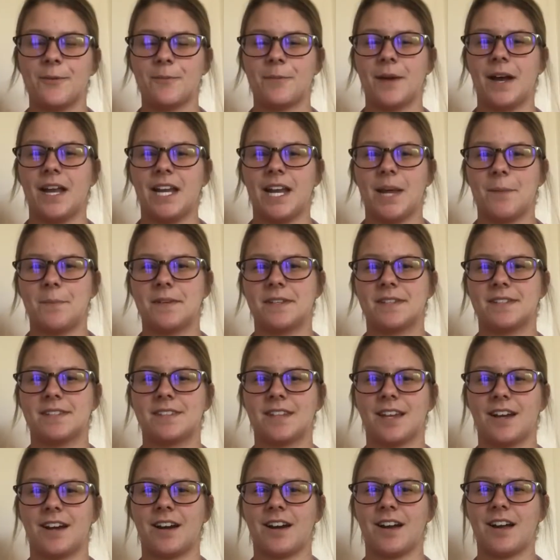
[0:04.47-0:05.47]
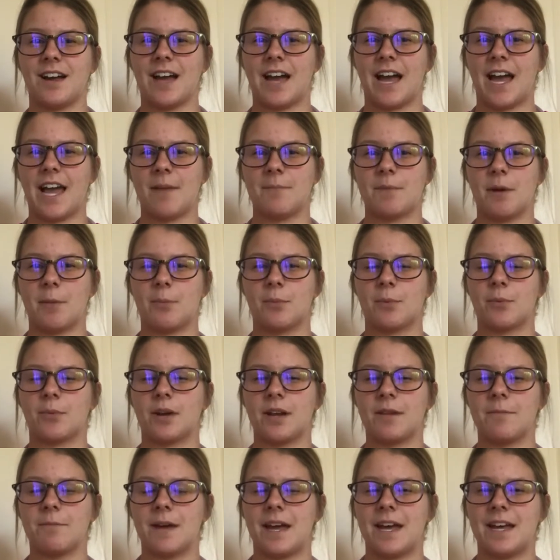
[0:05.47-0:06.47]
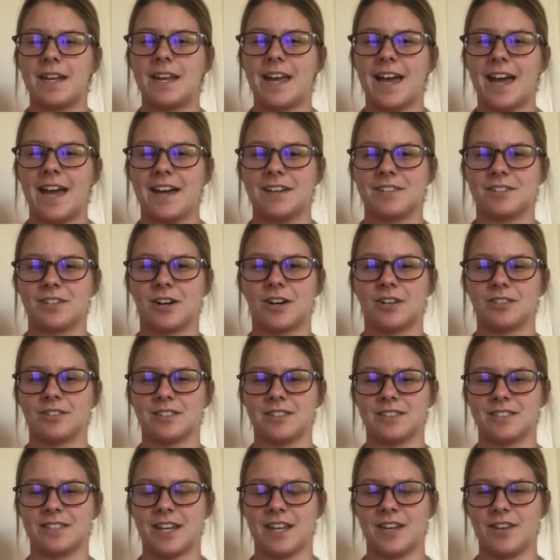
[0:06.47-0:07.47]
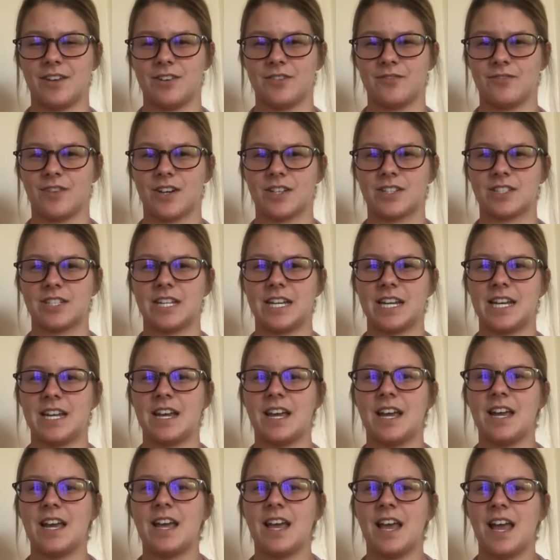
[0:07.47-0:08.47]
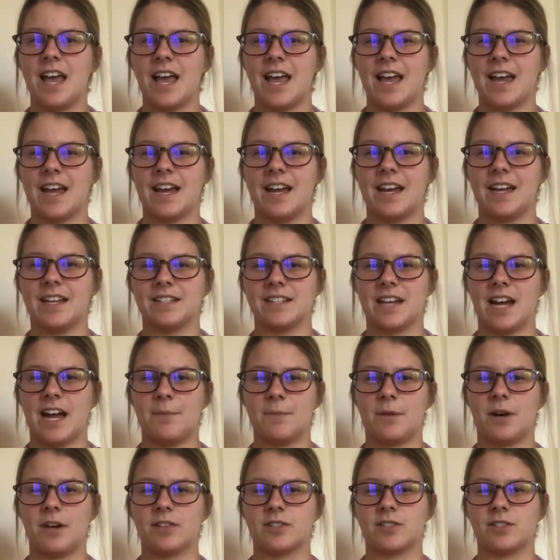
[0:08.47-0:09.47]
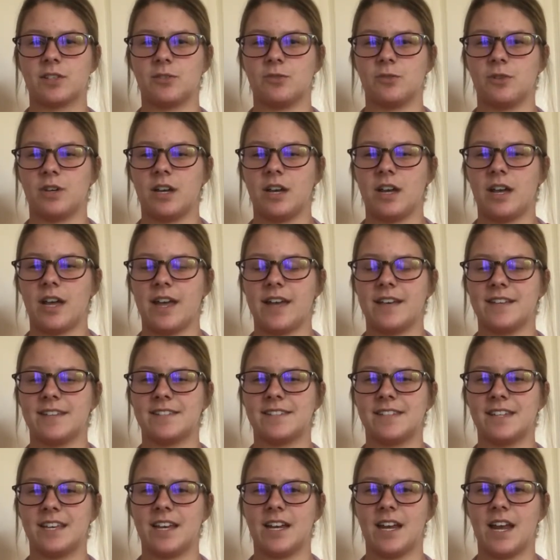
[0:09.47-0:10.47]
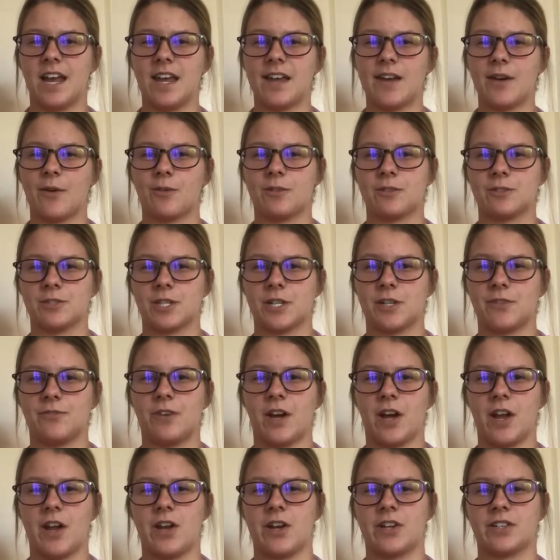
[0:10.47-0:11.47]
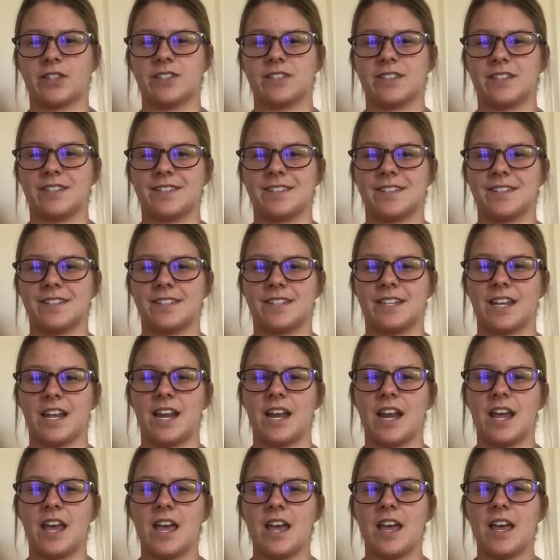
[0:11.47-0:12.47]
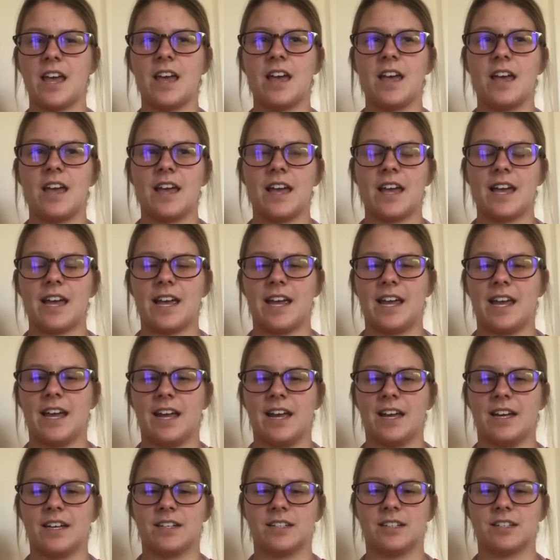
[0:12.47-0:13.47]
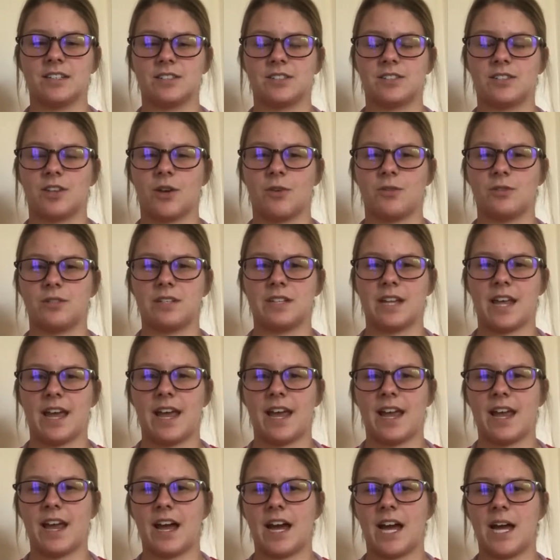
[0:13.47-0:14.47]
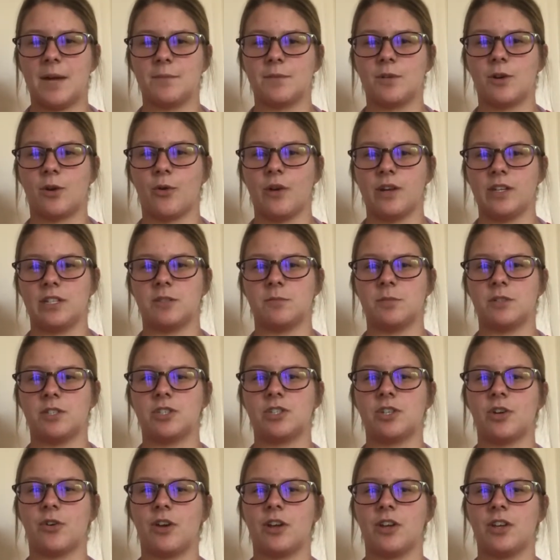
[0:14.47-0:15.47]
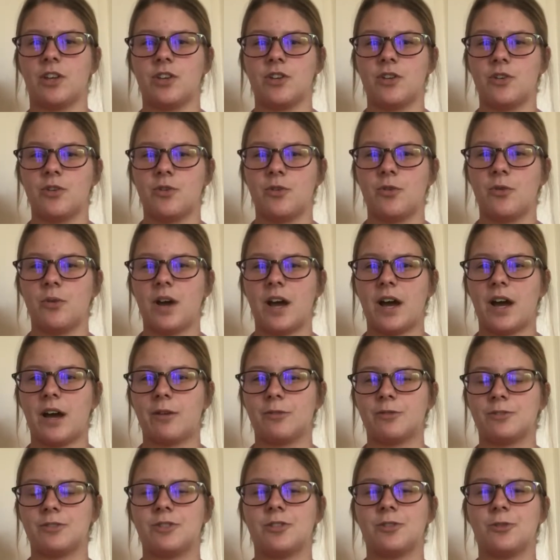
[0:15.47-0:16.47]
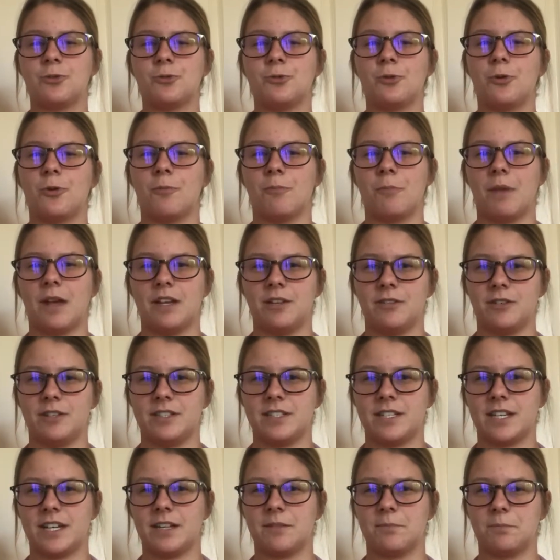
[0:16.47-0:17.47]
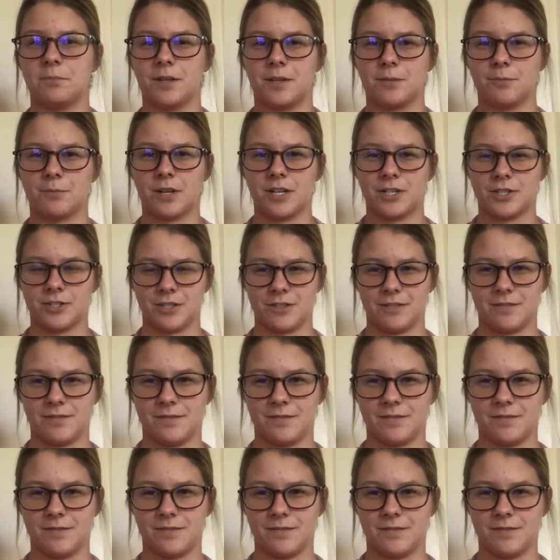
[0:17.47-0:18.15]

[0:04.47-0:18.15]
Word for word: my name is Sarah. I am a pre-med at Charleston State University and I'm also a CNA or Certified Nurse's Assistant and so today I'm going to be showing you how to manually take blood pressure.